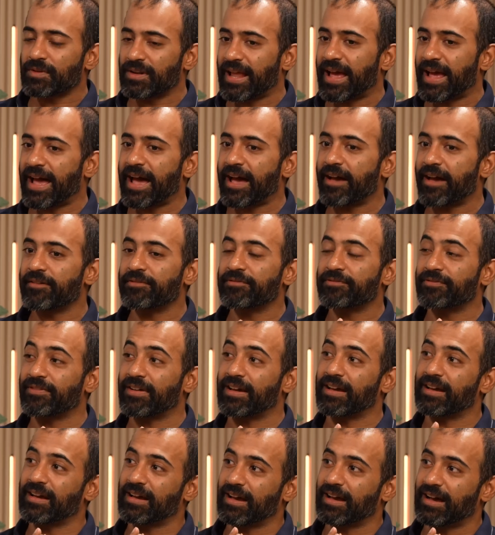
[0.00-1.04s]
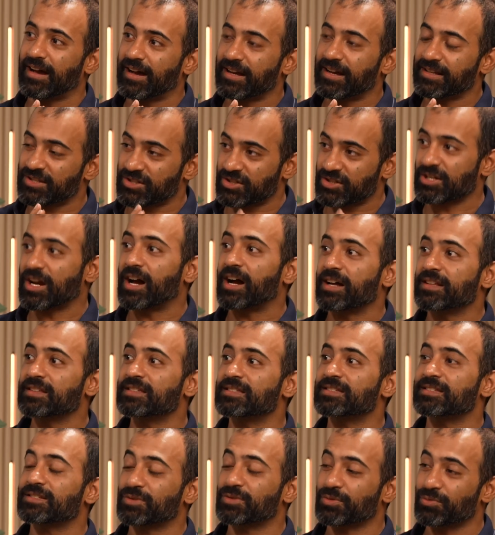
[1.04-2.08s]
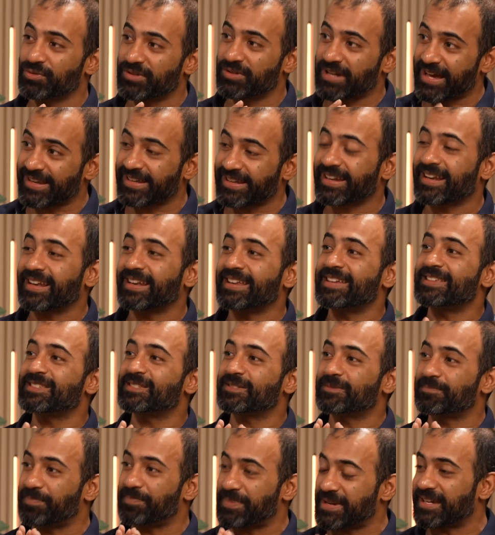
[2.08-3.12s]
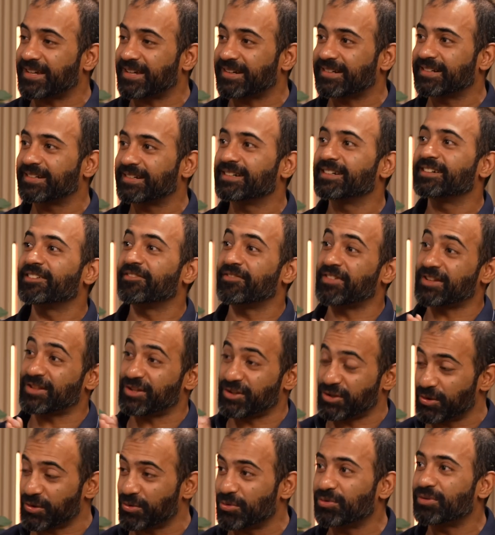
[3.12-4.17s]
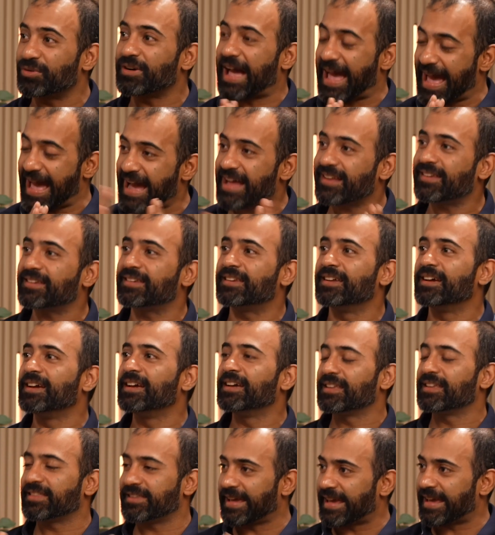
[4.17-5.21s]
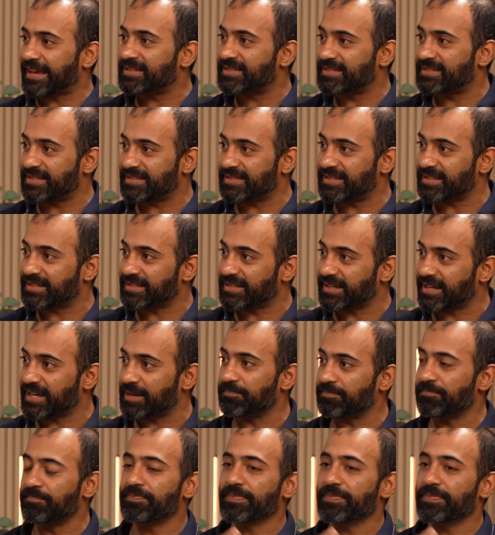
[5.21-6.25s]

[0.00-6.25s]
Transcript: will have a chance to directly speak with you and the XDC team